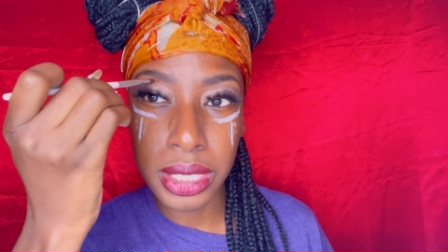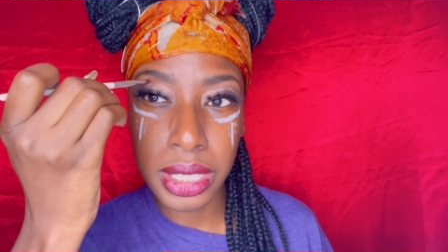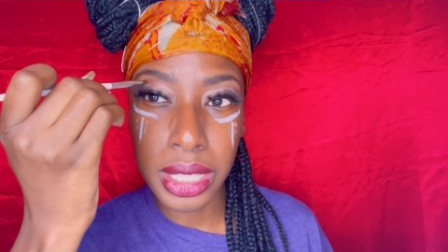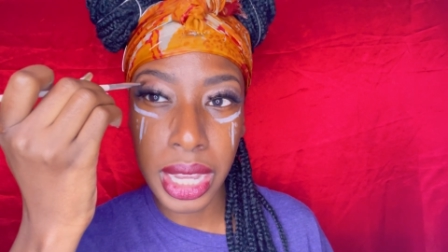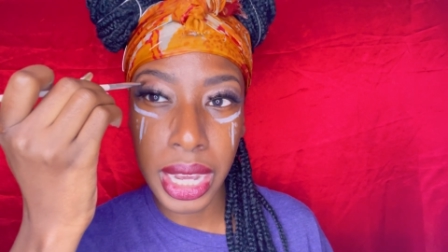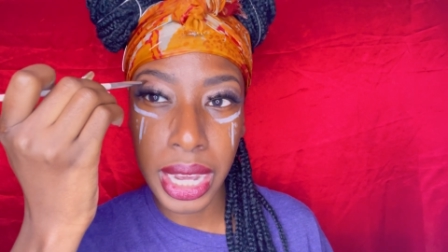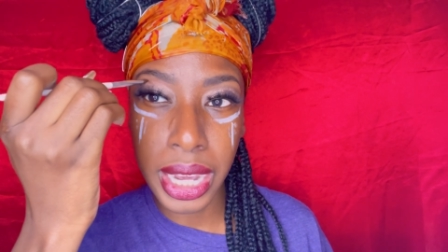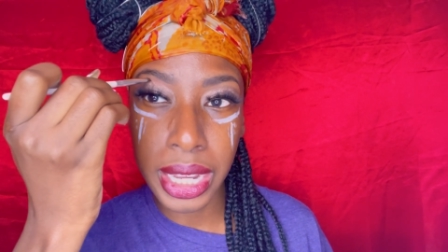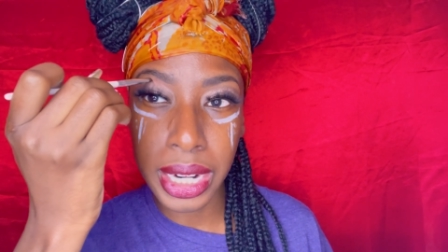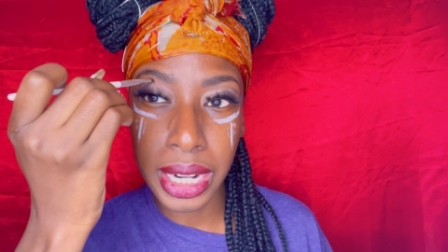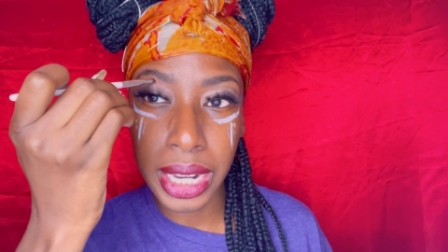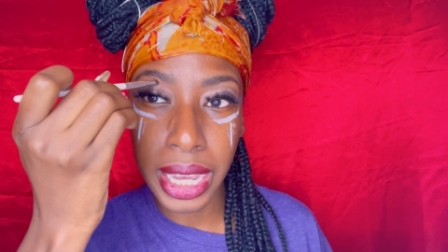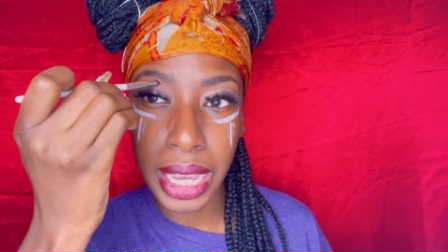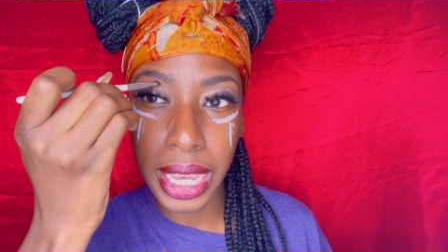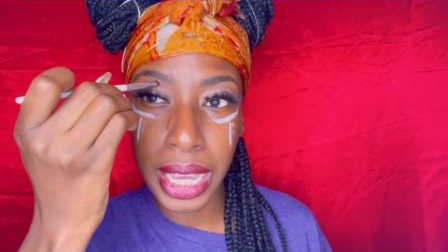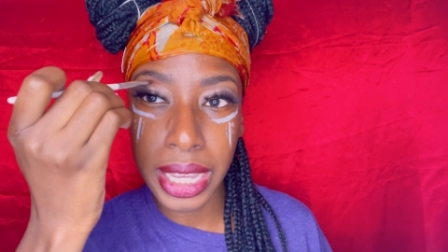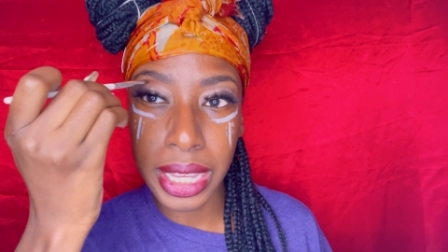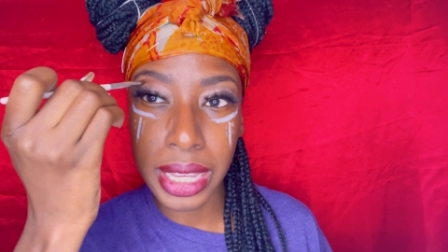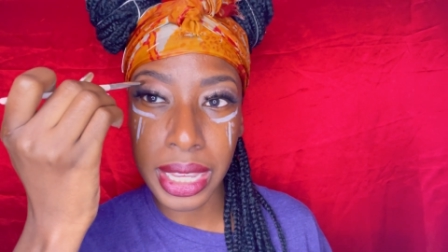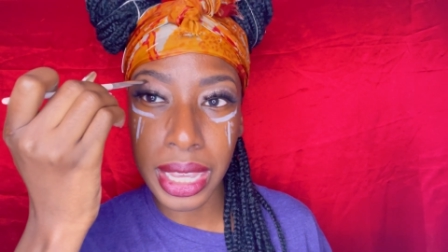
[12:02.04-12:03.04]
not
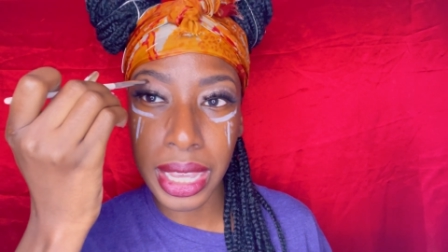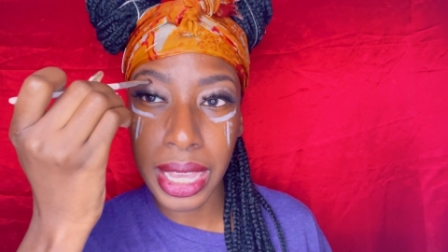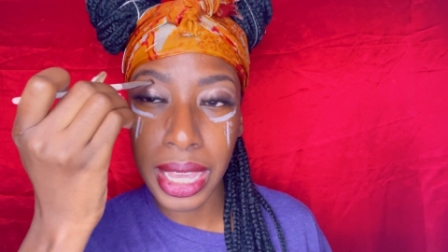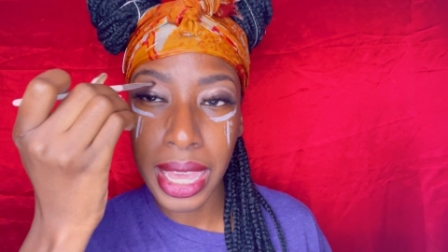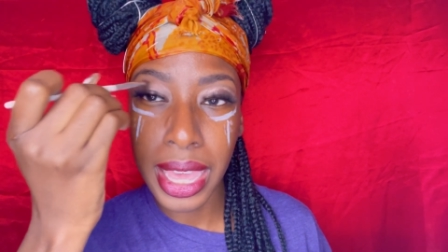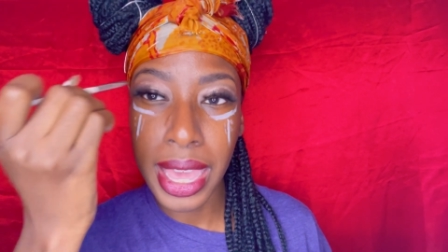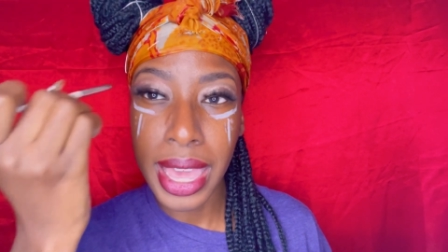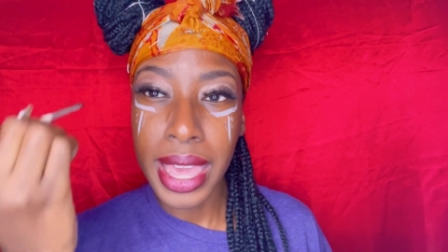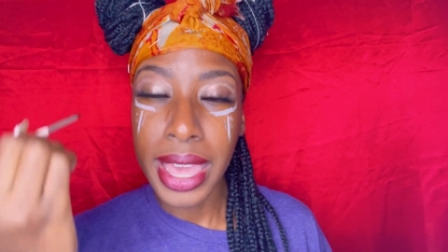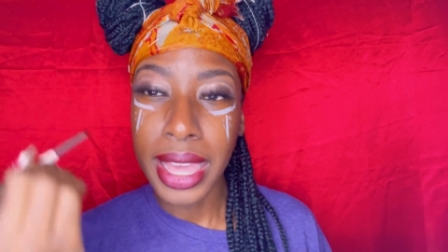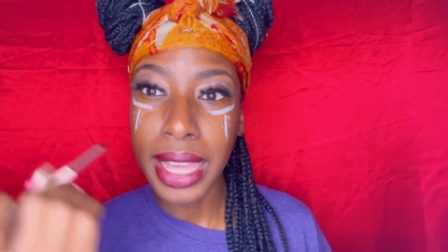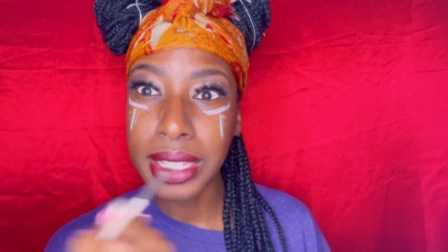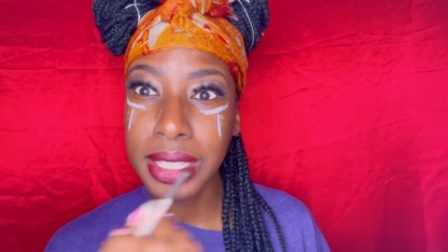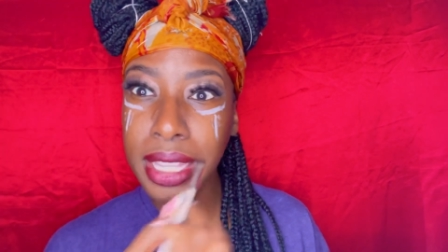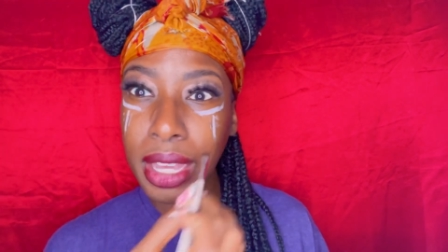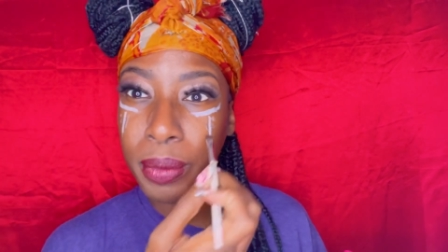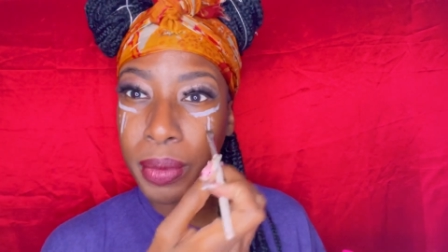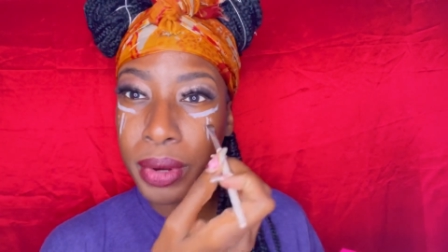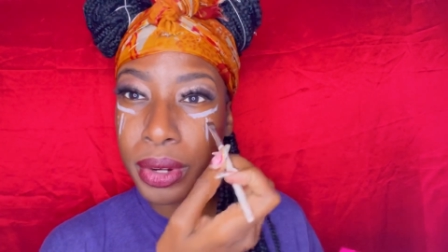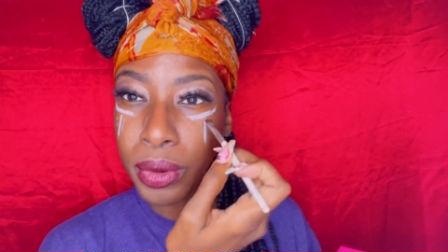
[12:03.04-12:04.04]
like, I was
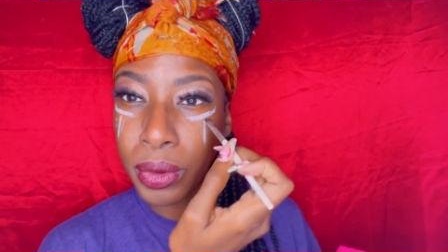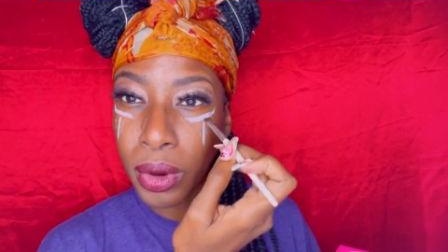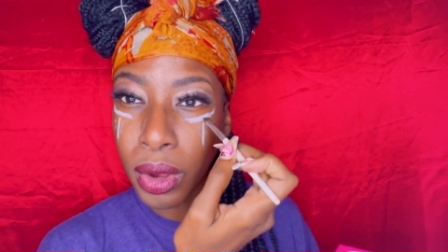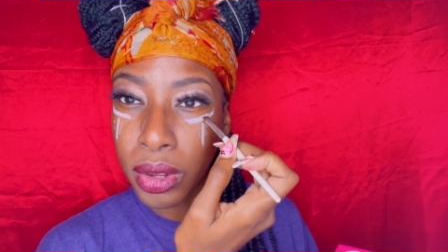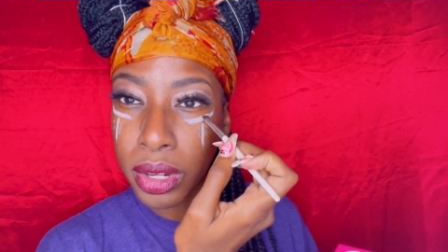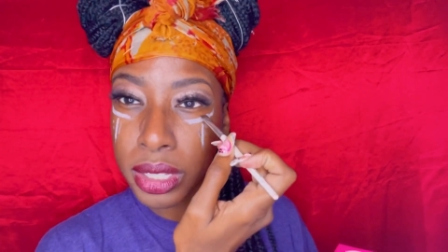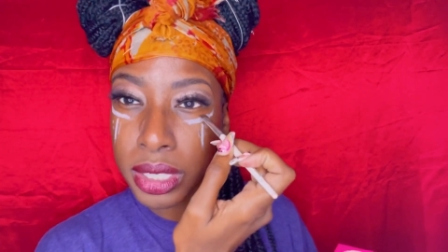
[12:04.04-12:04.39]
like, we're grown.